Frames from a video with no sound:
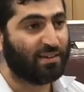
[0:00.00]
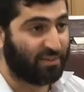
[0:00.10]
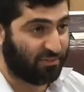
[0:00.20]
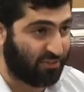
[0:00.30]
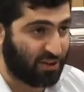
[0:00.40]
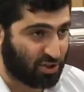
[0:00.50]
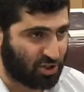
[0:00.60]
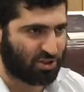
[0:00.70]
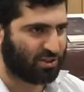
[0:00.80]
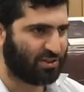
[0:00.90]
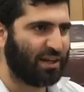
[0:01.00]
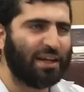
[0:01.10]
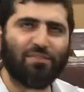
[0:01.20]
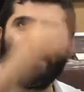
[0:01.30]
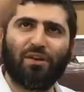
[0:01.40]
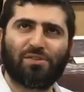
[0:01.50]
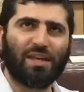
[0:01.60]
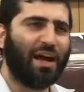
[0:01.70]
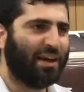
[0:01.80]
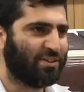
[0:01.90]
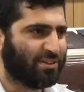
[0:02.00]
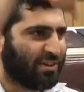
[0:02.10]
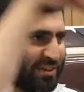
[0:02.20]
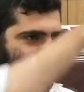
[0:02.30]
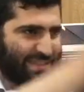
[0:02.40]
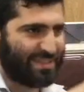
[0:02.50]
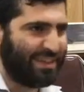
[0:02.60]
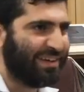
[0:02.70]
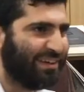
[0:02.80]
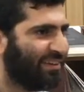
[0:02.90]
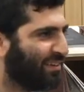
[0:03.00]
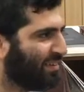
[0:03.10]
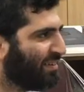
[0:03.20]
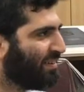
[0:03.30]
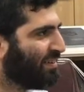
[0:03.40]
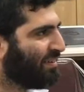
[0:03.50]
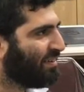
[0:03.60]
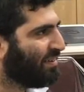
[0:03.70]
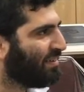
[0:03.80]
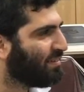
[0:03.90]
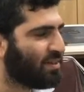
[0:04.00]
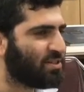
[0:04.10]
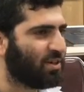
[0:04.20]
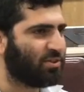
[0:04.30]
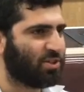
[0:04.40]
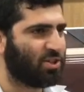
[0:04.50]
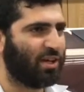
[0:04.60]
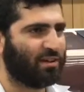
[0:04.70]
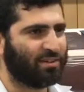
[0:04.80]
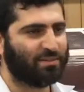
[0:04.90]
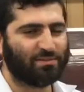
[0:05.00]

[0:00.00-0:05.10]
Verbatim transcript: the fish, not even outside, they're, they're in the sea, they start to shake.